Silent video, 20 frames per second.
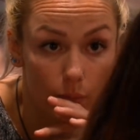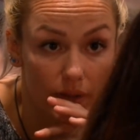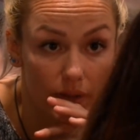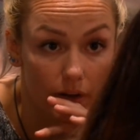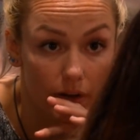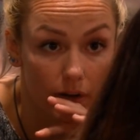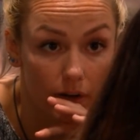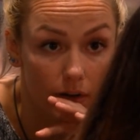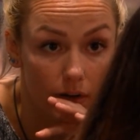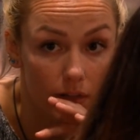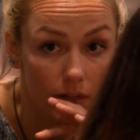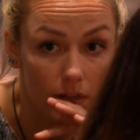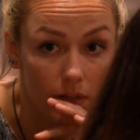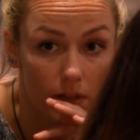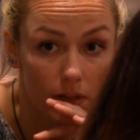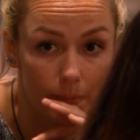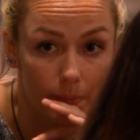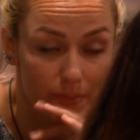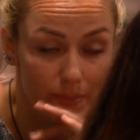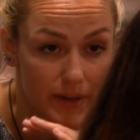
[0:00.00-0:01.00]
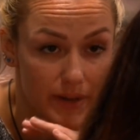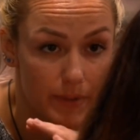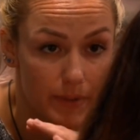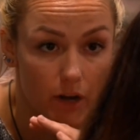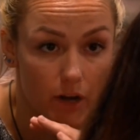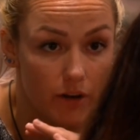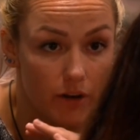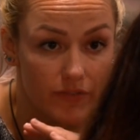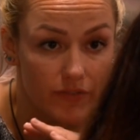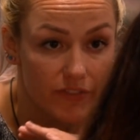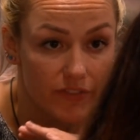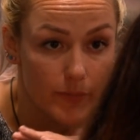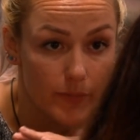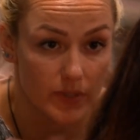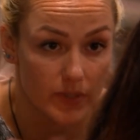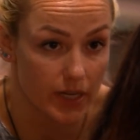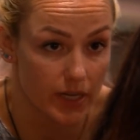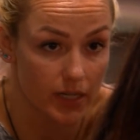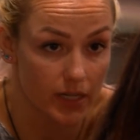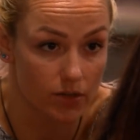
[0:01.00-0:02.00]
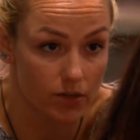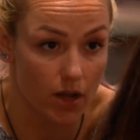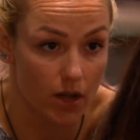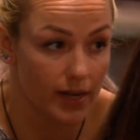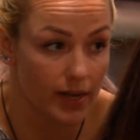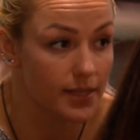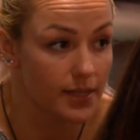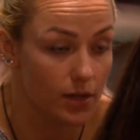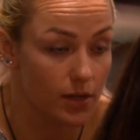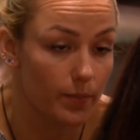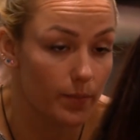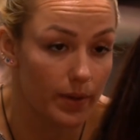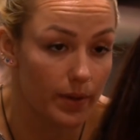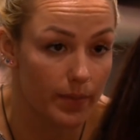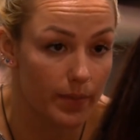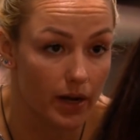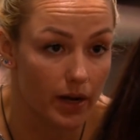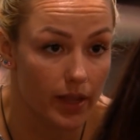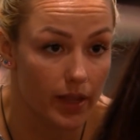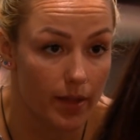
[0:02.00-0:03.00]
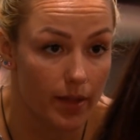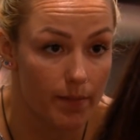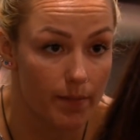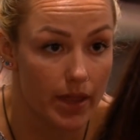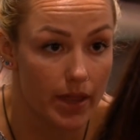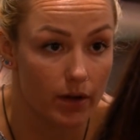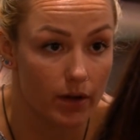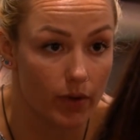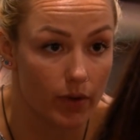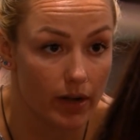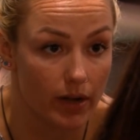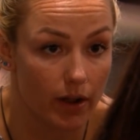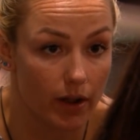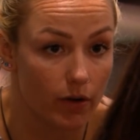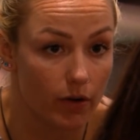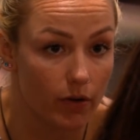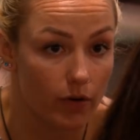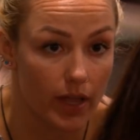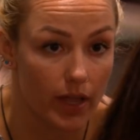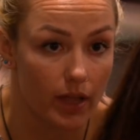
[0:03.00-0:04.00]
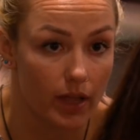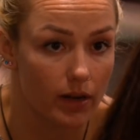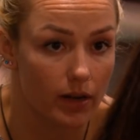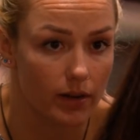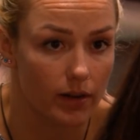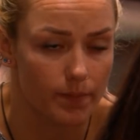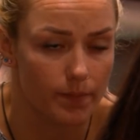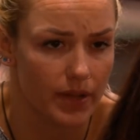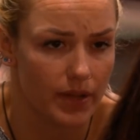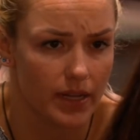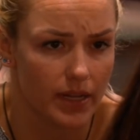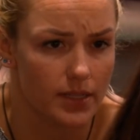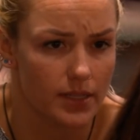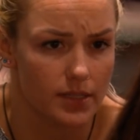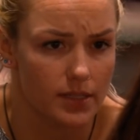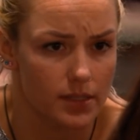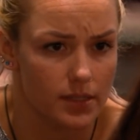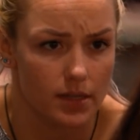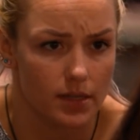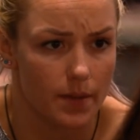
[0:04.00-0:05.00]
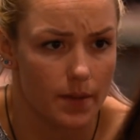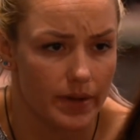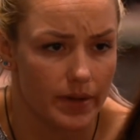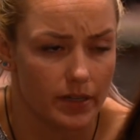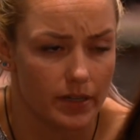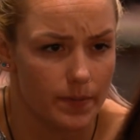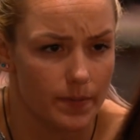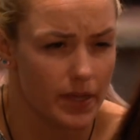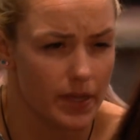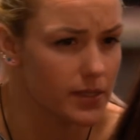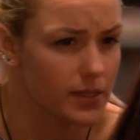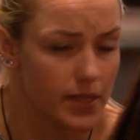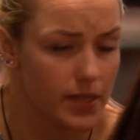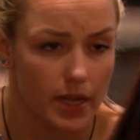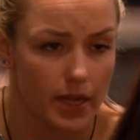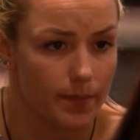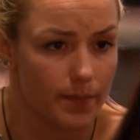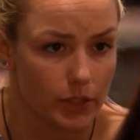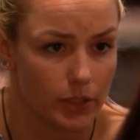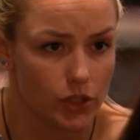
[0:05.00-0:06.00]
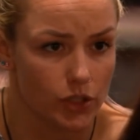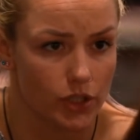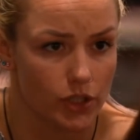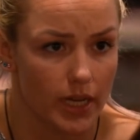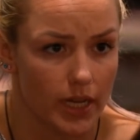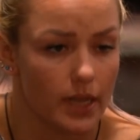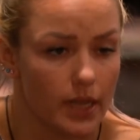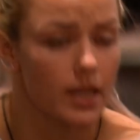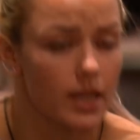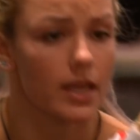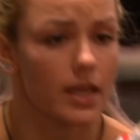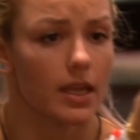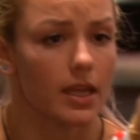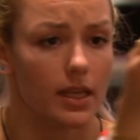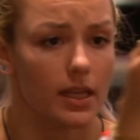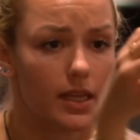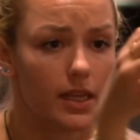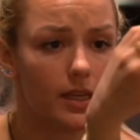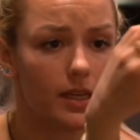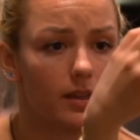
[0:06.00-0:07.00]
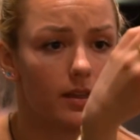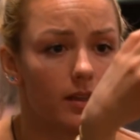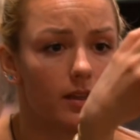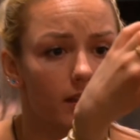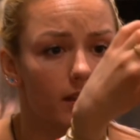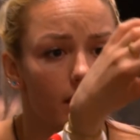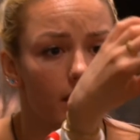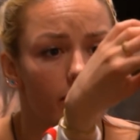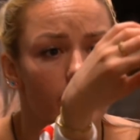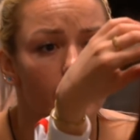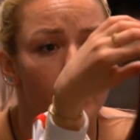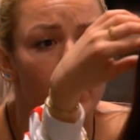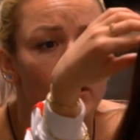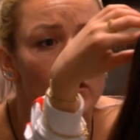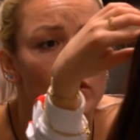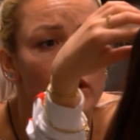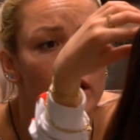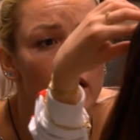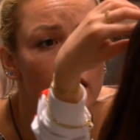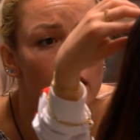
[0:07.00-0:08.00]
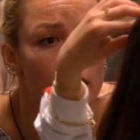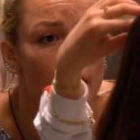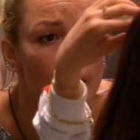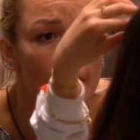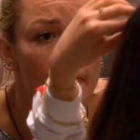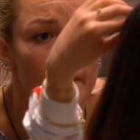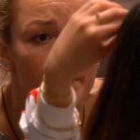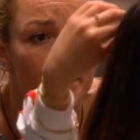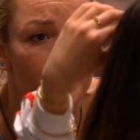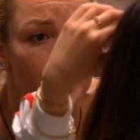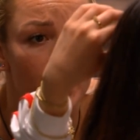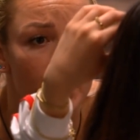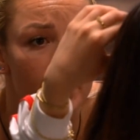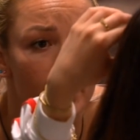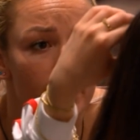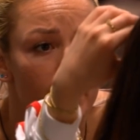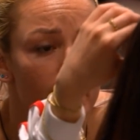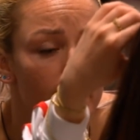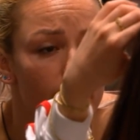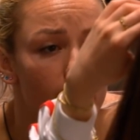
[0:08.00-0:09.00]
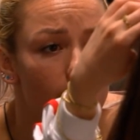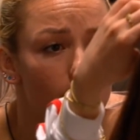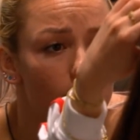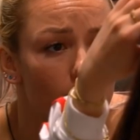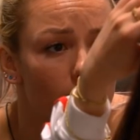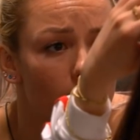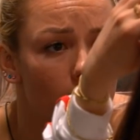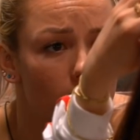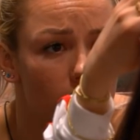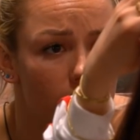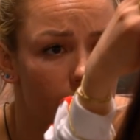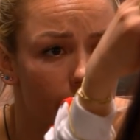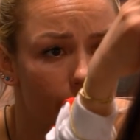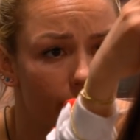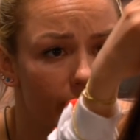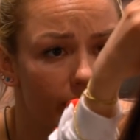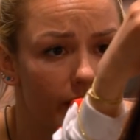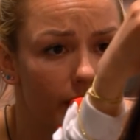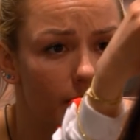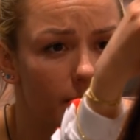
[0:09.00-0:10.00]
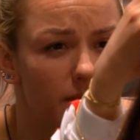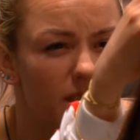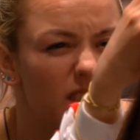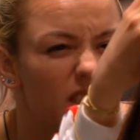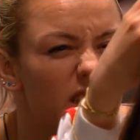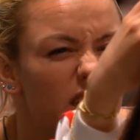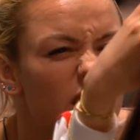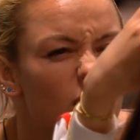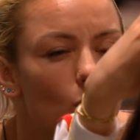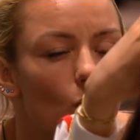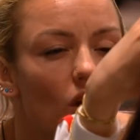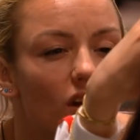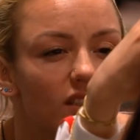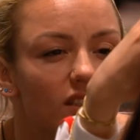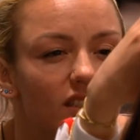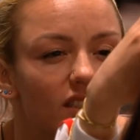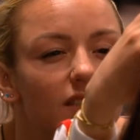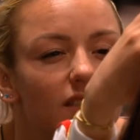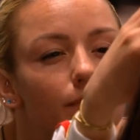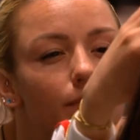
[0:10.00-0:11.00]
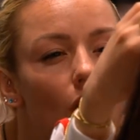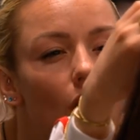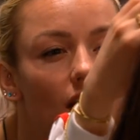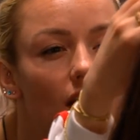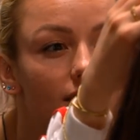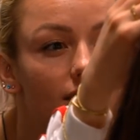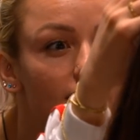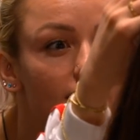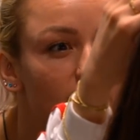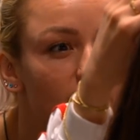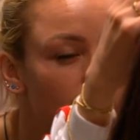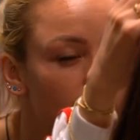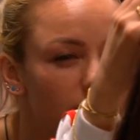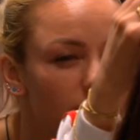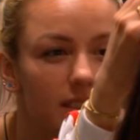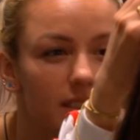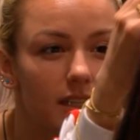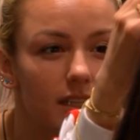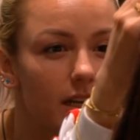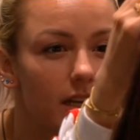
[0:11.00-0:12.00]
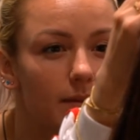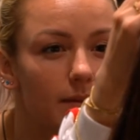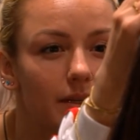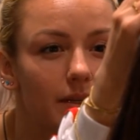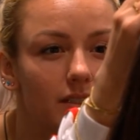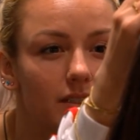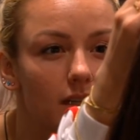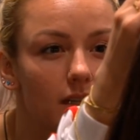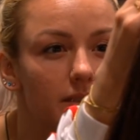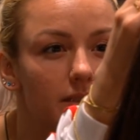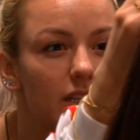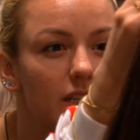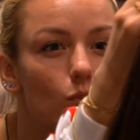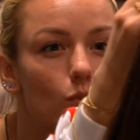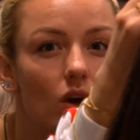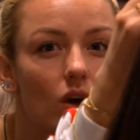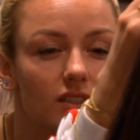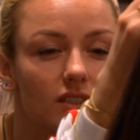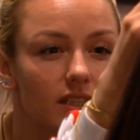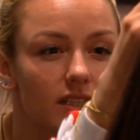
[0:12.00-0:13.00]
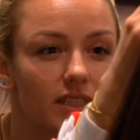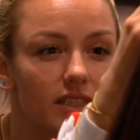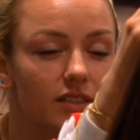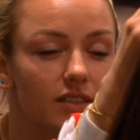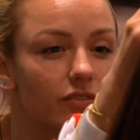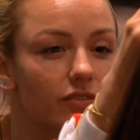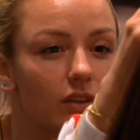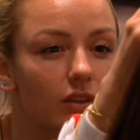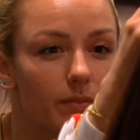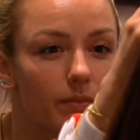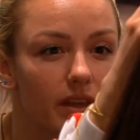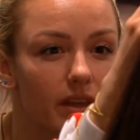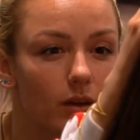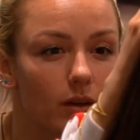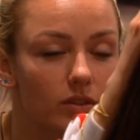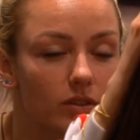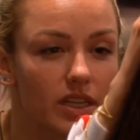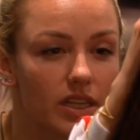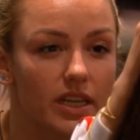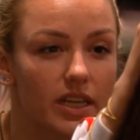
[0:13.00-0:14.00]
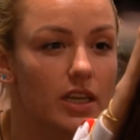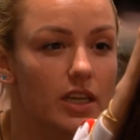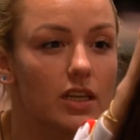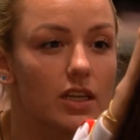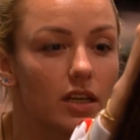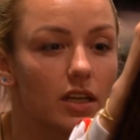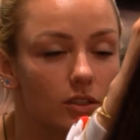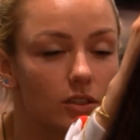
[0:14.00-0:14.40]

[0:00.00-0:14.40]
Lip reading: me and Marin are 50%. It's not. He's helping Marin campaign right now, but he's coming to me and saying a bunch of shit. He's just the thing that you can't be trusted. The thing that you need to understand with Hams is he wants to plot and scheme. He said it a million times. He wants like to flip the house. Like he